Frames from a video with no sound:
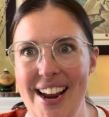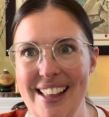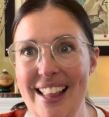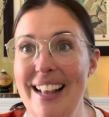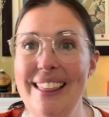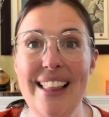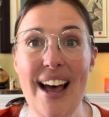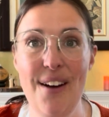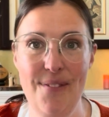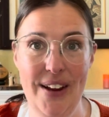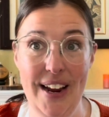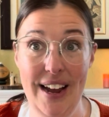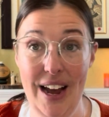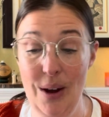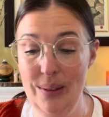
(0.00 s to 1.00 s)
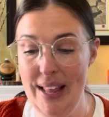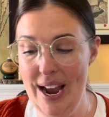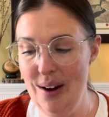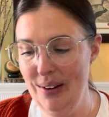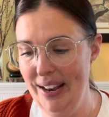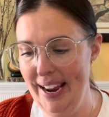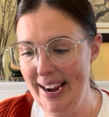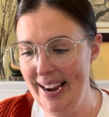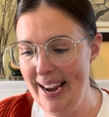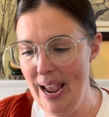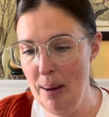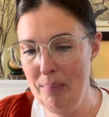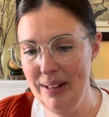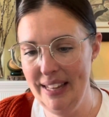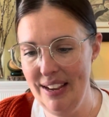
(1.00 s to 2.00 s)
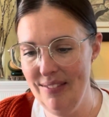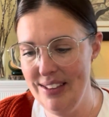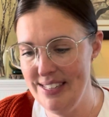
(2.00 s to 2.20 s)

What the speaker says: like laughing out loud, like, I can't believe